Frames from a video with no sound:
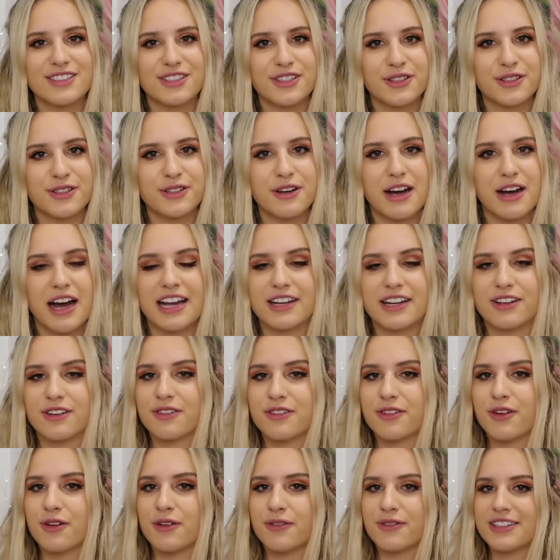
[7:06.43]
too. I don't
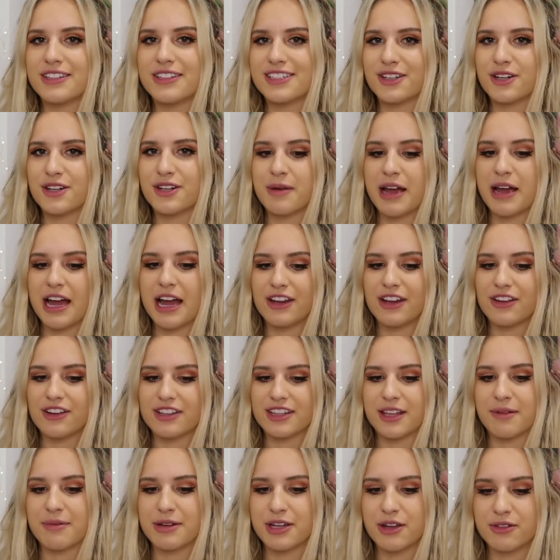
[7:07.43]
know if it's good or bad. You can
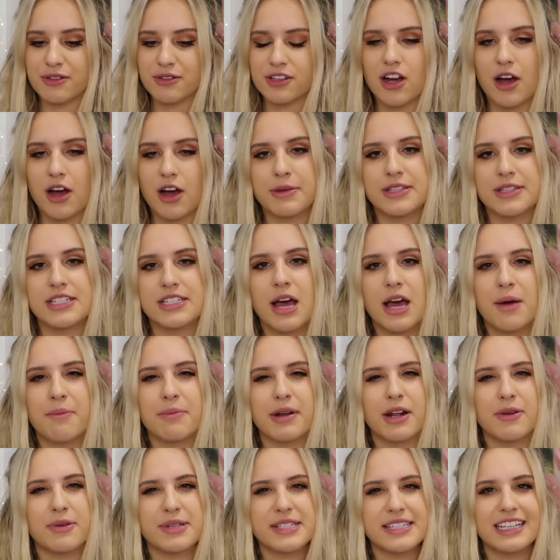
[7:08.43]
let me know in the comments. But
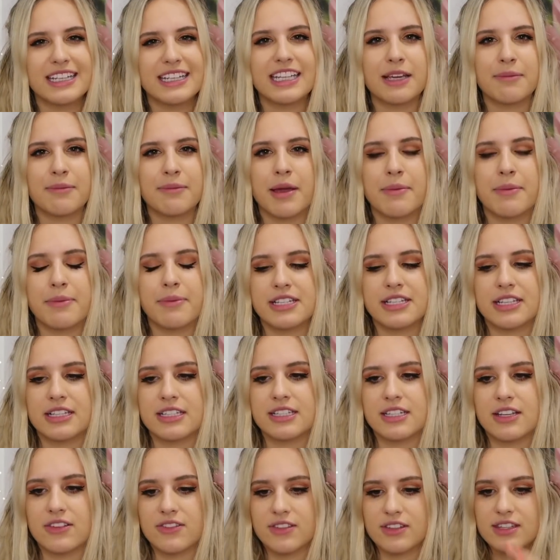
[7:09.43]
I was thinking maybe since
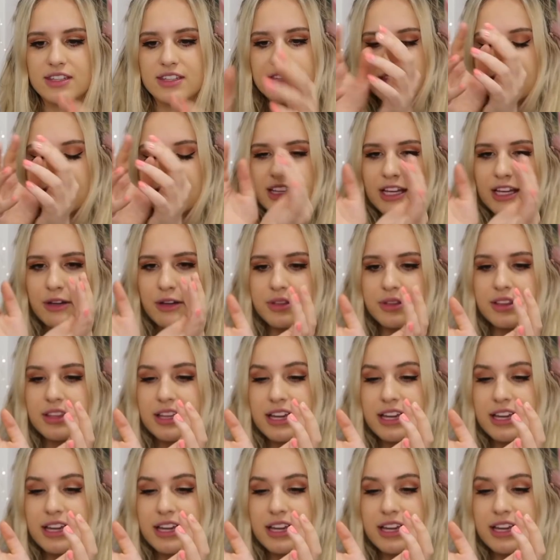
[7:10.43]
the liquid